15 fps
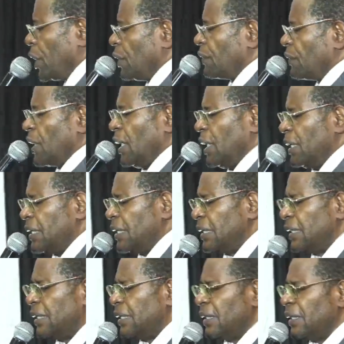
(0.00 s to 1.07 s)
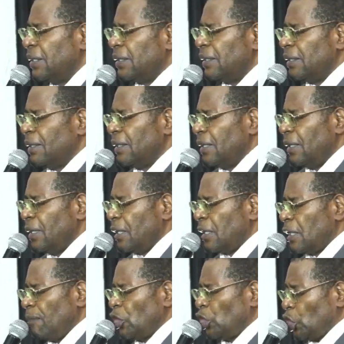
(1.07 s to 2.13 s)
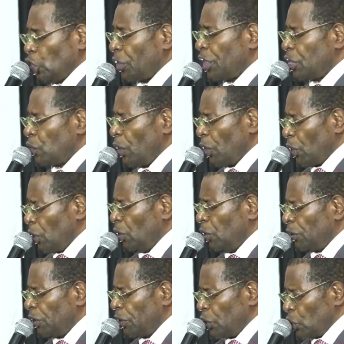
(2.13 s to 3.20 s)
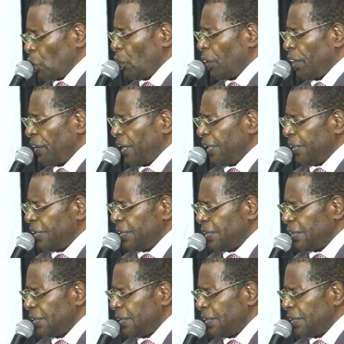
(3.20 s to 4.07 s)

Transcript: of God. The majority were wrong, the two were right.